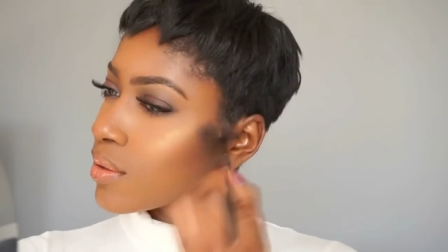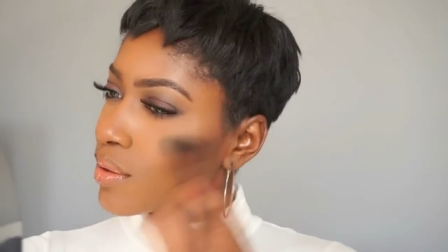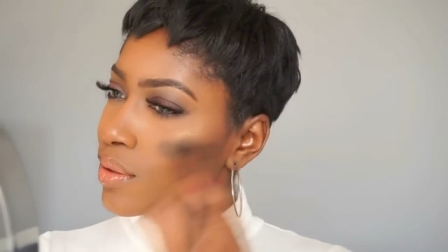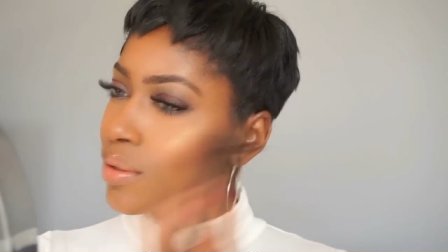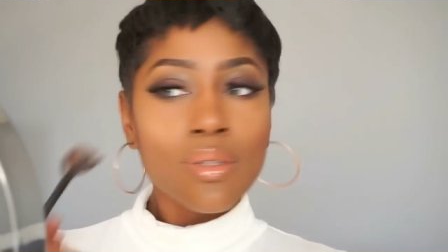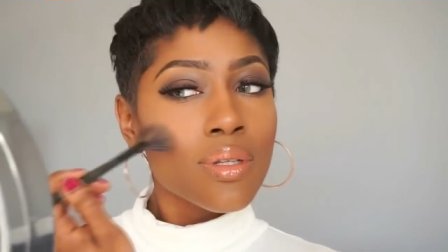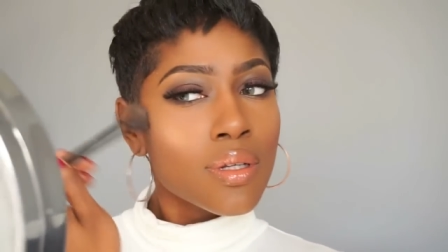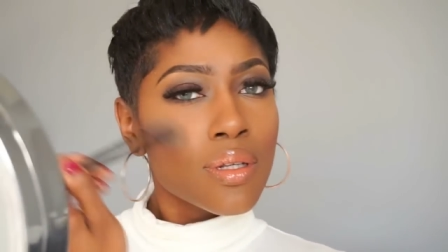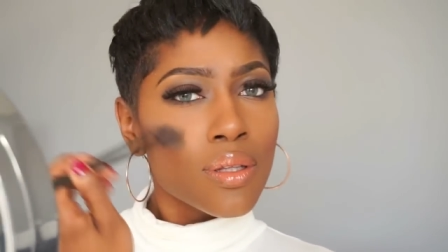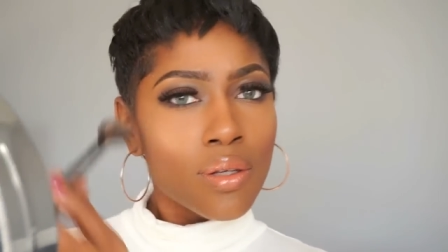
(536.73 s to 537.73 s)
And
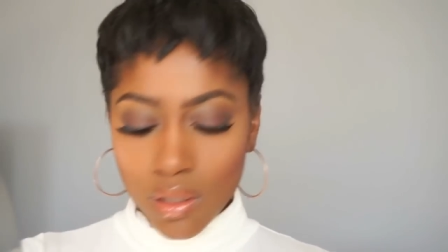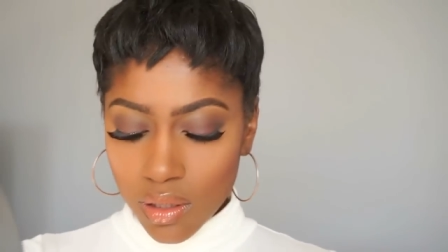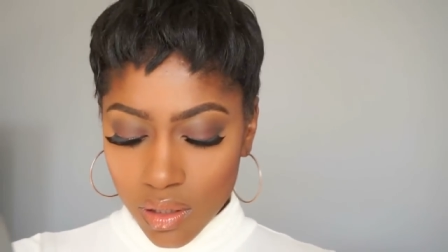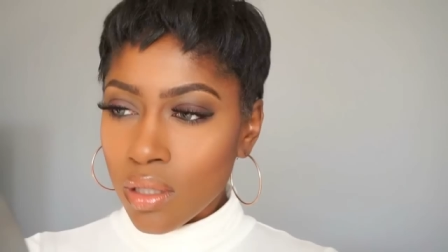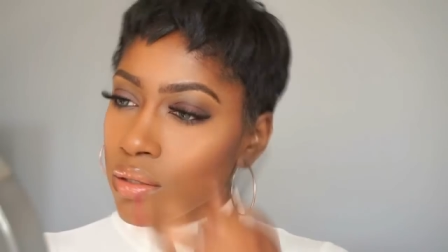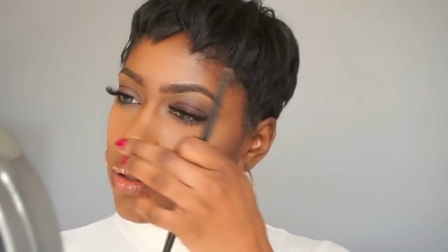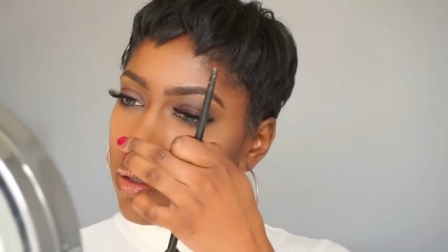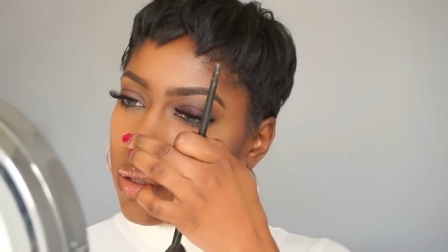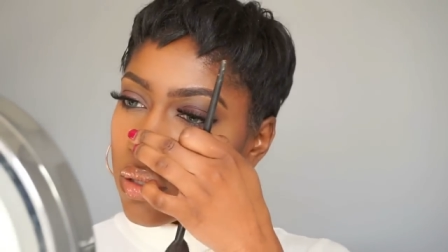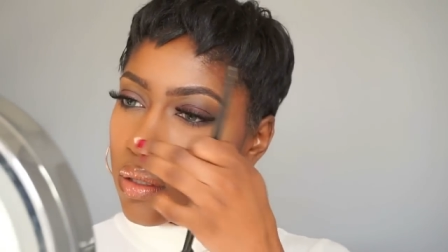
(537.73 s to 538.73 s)
girl, this
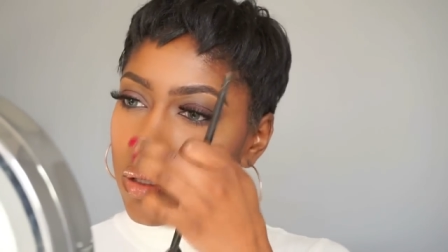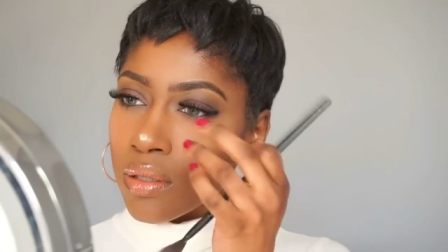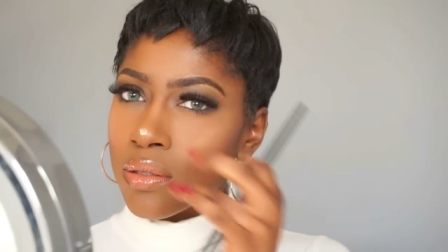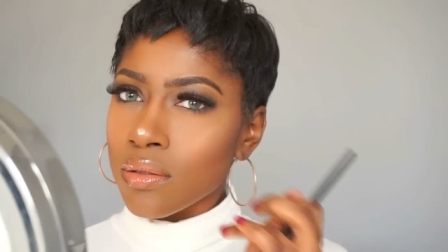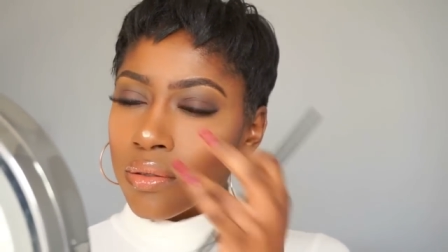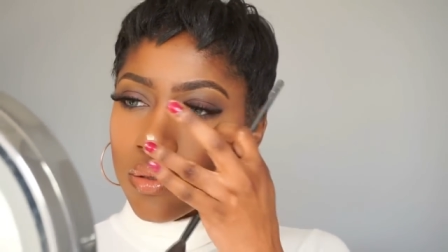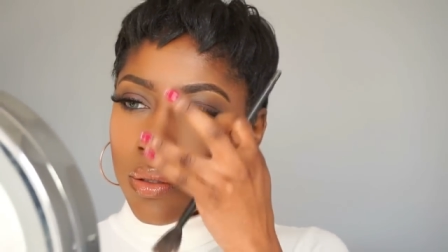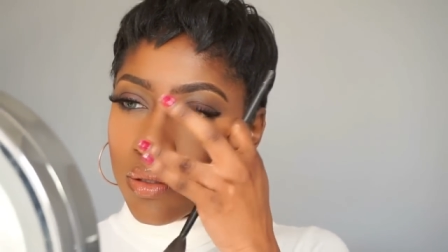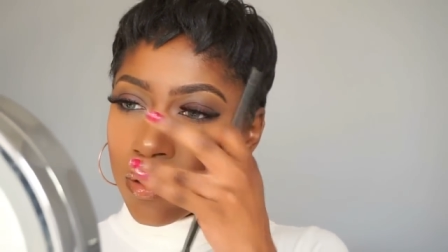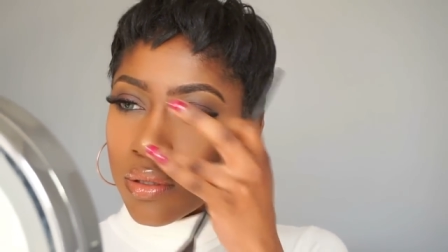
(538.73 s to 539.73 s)
highlighter
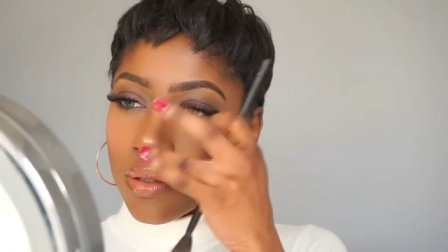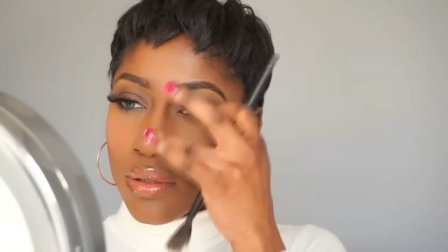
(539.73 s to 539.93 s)
is